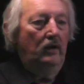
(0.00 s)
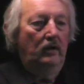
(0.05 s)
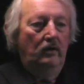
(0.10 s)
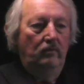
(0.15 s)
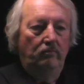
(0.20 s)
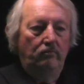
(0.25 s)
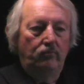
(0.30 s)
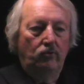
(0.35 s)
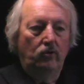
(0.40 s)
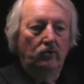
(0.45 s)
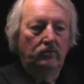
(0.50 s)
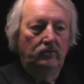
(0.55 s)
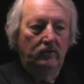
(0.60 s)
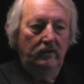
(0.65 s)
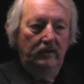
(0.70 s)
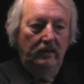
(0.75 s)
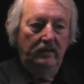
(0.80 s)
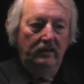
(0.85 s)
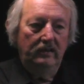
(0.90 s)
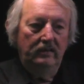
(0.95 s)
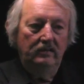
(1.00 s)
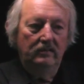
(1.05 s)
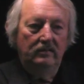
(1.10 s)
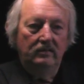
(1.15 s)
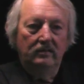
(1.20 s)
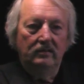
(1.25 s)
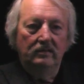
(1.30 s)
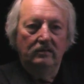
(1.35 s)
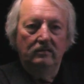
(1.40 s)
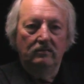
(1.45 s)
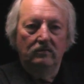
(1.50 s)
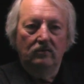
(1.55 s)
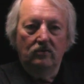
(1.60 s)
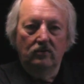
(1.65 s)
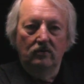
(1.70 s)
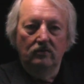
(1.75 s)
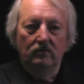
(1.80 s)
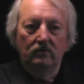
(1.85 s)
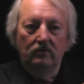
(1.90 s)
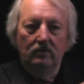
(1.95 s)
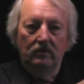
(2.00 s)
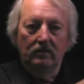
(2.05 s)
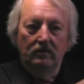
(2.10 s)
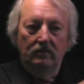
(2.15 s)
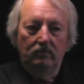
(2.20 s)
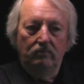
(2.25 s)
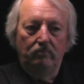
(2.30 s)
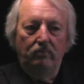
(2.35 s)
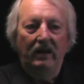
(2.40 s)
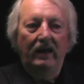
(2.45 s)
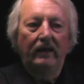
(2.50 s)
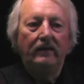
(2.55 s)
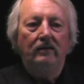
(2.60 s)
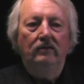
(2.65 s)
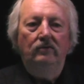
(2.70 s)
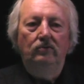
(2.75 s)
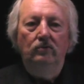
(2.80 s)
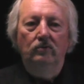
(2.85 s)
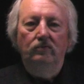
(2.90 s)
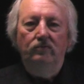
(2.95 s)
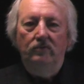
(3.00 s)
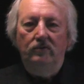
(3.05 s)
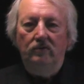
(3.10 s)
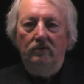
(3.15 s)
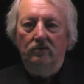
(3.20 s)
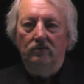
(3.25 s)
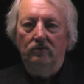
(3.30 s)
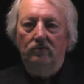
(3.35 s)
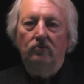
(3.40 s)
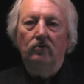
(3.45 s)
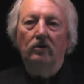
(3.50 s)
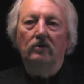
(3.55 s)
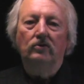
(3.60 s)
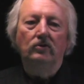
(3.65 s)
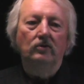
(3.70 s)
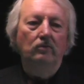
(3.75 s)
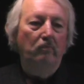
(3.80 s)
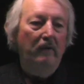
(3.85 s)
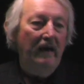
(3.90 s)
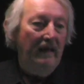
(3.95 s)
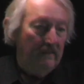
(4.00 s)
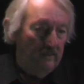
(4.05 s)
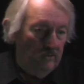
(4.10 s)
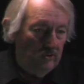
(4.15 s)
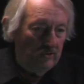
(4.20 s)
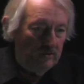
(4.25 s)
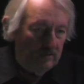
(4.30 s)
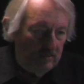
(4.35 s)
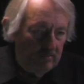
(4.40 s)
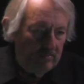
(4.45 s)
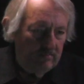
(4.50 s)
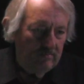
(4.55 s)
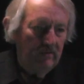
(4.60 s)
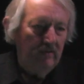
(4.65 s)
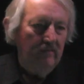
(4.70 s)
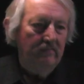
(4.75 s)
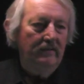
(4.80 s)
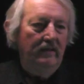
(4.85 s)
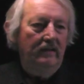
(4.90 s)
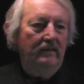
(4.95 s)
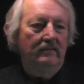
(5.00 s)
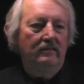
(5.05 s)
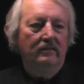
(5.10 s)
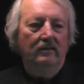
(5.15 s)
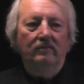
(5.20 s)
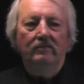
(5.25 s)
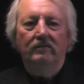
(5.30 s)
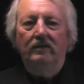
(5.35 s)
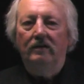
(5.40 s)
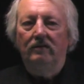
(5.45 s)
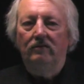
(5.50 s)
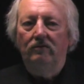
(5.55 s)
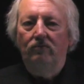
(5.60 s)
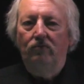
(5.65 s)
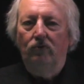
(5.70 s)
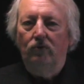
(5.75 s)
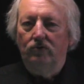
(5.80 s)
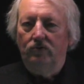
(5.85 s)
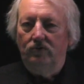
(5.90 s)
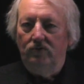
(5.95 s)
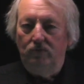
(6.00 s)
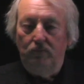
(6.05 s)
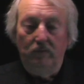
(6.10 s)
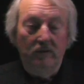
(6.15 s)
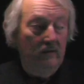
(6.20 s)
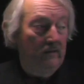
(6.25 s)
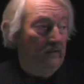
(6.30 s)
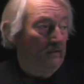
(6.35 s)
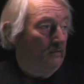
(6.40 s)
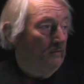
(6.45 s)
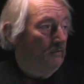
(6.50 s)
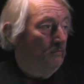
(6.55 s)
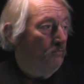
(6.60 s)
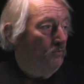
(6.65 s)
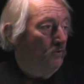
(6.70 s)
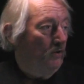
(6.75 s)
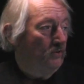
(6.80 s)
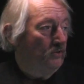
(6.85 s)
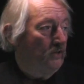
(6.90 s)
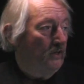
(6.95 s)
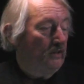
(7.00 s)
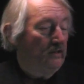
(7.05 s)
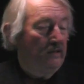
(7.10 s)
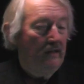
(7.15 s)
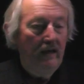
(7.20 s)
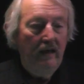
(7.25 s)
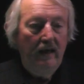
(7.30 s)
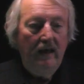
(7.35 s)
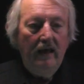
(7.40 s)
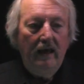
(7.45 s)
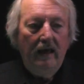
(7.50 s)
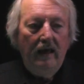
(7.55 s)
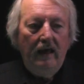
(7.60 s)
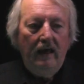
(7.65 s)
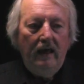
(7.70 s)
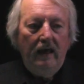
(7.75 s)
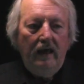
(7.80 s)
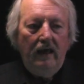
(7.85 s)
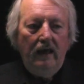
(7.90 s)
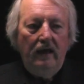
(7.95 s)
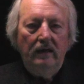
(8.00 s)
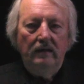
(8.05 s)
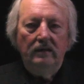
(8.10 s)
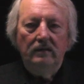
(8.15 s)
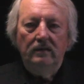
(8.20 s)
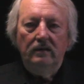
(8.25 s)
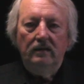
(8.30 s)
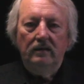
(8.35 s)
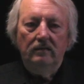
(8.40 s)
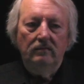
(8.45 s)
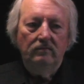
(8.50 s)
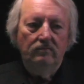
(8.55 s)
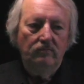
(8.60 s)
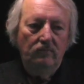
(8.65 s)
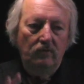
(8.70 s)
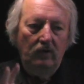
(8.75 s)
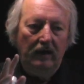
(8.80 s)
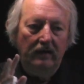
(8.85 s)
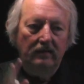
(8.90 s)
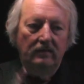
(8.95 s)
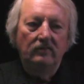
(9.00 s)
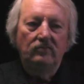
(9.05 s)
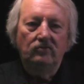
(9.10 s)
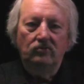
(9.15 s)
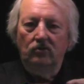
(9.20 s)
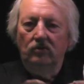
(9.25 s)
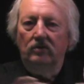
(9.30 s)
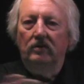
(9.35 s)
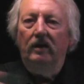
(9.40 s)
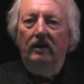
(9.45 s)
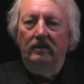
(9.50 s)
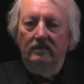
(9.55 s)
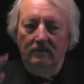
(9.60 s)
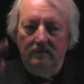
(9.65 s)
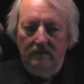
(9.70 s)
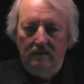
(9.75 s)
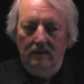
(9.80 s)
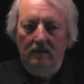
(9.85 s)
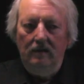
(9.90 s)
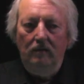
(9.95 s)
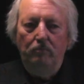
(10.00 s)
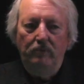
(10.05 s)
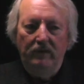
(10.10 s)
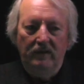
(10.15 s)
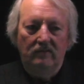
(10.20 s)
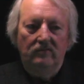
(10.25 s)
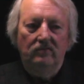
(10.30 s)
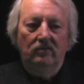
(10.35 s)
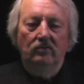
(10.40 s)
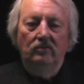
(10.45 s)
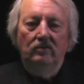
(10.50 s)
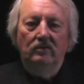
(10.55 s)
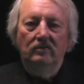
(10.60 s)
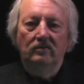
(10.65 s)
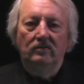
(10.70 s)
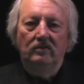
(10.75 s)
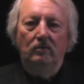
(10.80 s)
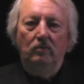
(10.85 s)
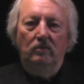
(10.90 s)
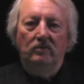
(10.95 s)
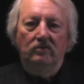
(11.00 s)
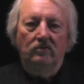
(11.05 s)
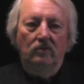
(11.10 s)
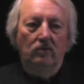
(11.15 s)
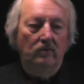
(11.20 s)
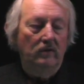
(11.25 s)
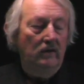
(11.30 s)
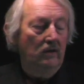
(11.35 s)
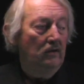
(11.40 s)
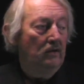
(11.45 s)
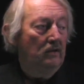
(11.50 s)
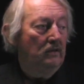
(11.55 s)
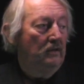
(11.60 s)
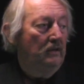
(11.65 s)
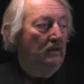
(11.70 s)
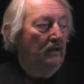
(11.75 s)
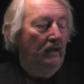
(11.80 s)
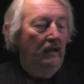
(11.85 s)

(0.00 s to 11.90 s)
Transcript: I brought you here the planning tool for the construction manager of that fortress building project. And I discretize it a little bit so you can see what's going on.